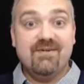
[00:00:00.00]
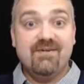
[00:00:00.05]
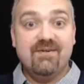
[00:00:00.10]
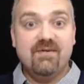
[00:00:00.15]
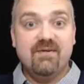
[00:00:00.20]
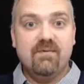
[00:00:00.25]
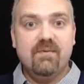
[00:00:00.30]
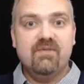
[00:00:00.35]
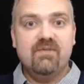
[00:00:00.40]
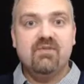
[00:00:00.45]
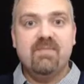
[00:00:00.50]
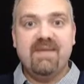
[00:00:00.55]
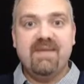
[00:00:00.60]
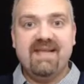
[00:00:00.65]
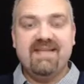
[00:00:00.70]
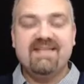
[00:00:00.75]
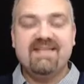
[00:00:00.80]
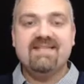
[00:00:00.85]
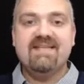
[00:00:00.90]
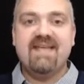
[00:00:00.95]
which
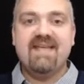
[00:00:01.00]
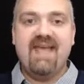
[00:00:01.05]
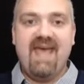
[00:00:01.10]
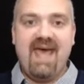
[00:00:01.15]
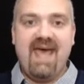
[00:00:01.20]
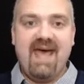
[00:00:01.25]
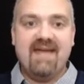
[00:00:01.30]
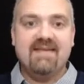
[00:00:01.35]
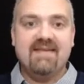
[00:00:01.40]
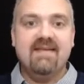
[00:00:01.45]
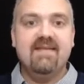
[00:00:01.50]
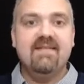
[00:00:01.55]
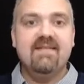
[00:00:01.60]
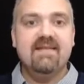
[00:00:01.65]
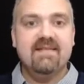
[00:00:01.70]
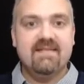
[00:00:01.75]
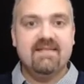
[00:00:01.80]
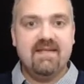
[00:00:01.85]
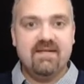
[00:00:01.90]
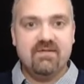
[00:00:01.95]
means at the
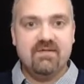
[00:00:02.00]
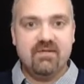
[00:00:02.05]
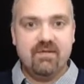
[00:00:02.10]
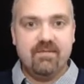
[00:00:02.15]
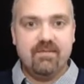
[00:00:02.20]
center.